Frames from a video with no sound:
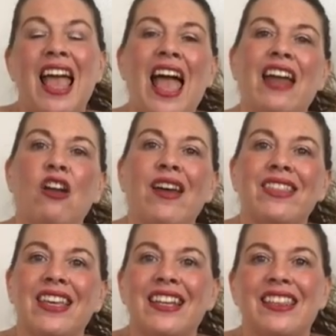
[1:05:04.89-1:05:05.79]
And I
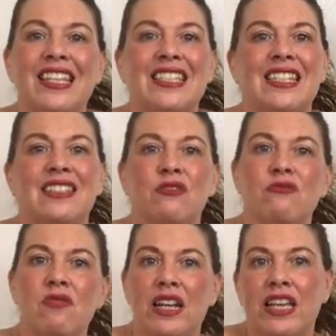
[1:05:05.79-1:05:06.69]
think this is a
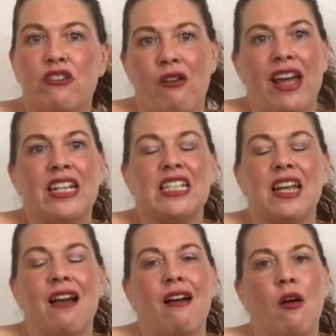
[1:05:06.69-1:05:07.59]
really great
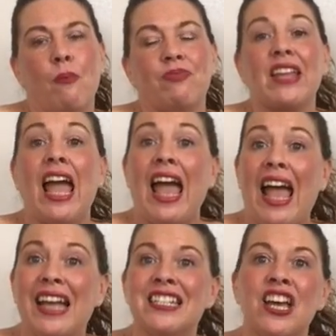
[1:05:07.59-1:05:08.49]

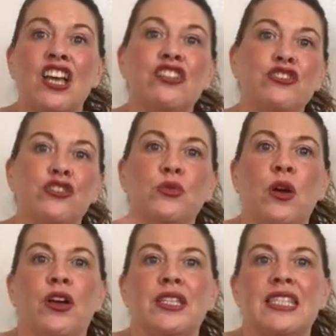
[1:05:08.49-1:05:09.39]
add to
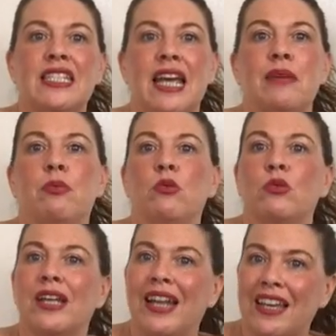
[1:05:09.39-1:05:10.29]
her staple
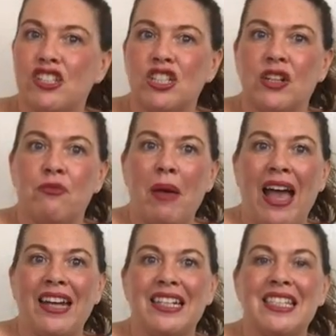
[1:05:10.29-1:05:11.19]
collection of
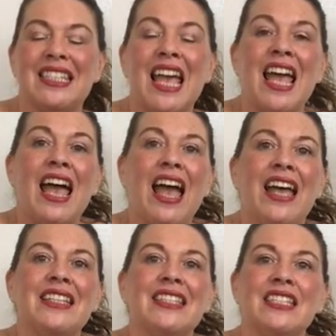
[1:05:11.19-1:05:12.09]
patterns,
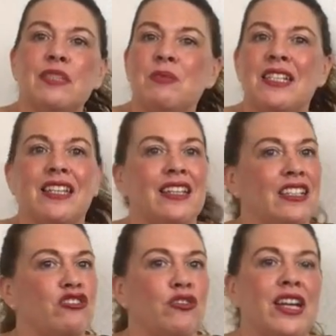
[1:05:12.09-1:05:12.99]
as this
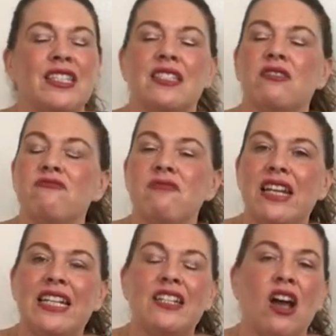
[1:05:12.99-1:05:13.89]
particular dress, it's a
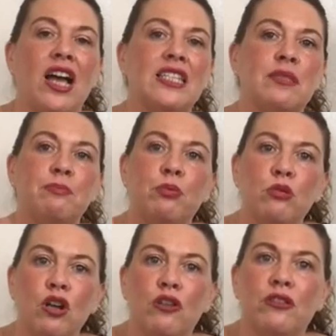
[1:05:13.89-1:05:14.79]
really nice
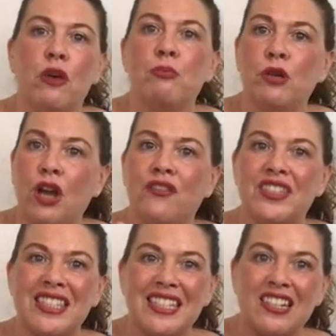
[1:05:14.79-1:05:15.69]
pullover
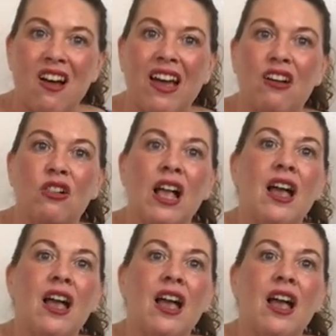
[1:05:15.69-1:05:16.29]
style.